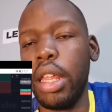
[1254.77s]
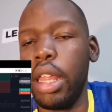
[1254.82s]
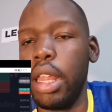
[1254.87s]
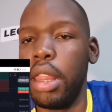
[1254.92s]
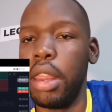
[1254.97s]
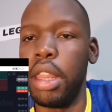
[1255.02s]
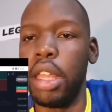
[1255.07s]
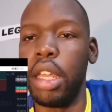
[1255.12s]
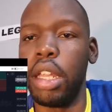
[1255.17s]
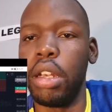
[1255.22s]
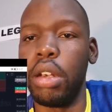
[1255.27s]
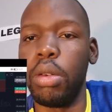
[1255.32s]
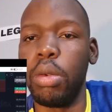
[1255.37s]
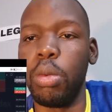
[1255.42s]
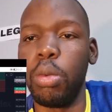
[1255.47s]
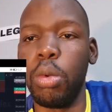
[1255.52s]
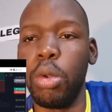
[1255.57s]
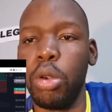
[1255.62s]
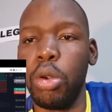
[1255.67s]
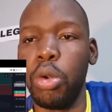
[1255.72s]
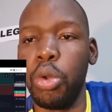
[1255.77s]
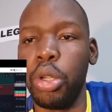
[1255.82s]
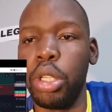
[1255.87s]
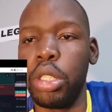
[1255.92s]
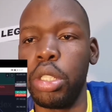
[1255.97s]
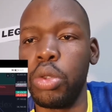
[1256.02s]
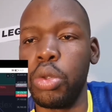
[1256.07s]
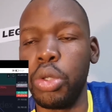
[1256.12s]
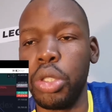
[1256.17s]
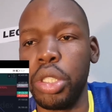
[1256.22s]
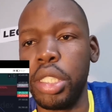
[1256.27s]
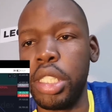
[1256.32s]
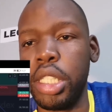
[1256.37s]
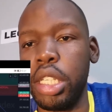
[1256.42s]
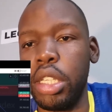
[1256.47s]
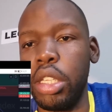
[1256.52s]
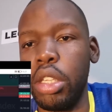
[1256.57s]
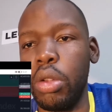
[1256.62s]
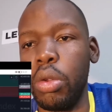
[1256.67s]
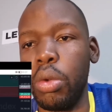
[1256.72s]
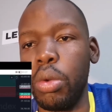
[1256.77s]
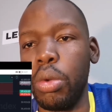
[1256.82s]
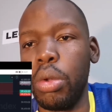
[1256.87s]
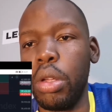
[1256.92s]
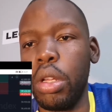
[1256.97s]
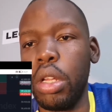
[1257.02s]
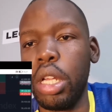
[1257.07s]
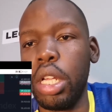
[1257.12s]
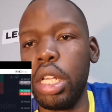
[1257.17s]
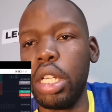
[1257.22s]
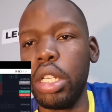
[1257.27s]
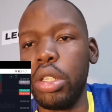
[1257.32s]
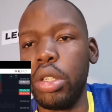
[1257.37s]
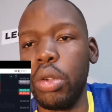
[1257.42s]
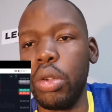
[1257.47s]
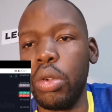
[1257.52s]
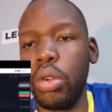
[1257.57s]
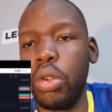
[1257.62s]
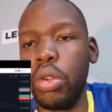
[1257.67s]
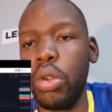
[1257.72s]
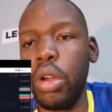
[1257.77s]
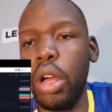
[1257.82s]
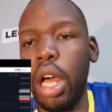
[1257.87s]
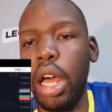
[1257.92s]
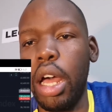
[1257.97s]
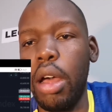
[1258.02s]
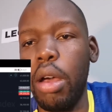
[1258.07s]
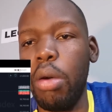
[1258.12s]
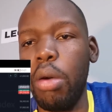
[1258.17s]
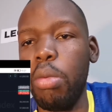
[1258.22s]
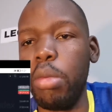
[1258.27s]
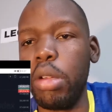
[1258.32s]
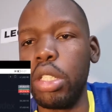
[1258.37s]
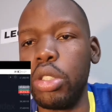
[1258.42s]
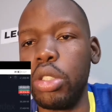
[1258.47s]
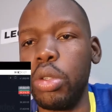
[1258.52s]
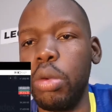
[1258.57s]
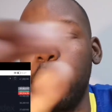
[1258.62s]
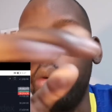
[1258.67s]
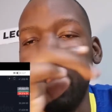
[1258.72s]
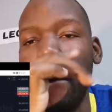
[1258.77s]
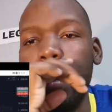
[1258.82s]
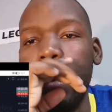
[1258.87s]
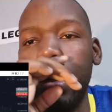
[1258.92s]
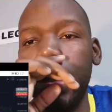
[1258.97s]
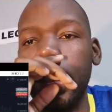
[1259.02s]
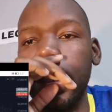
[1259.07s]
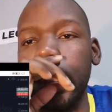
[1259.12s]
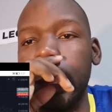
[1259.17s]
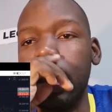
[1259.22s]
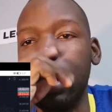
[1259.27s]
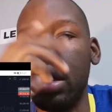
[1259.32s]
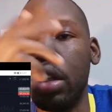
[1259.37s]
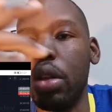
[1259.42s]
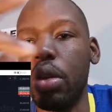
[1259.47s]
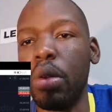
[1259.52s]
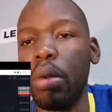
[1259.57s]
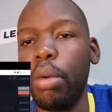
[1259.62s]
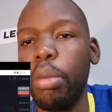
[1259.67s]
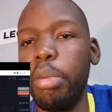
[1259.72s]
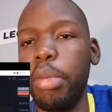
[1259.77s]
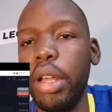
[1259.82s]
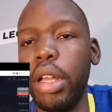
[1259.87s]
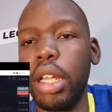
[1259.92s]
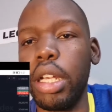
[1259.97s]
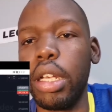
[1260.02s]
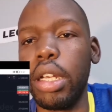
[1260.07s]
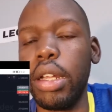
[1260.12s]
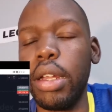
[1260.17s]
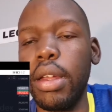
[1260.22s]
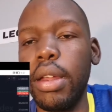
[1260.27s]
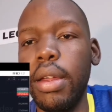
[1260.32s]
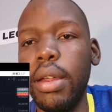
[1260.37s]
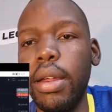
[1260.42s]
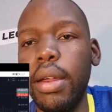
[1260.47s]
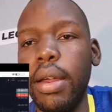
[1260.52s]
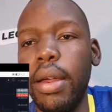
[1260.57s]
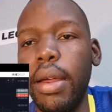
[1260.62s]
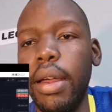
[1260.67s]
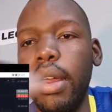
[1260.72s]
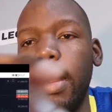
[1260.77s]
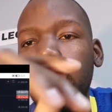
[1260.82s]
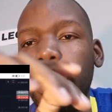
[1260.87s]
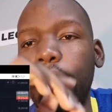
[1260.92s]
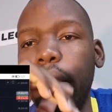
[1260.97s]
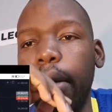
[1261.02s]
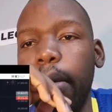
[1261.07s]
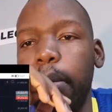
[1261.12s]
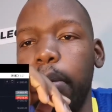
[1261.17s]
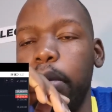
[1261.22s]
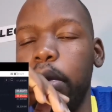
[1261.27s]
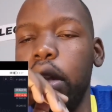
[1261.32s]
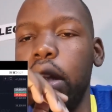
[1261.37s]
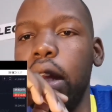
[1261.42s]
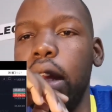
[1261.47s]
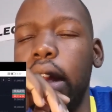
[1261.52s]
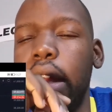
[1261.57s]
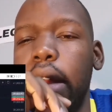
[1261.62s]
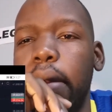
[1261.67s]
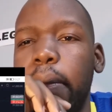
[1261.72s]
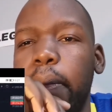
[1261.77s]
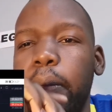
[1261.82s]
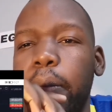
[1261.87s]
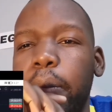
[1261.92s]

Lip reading: and then would look to continue. Don't know how much you'd probably continue, but yeah,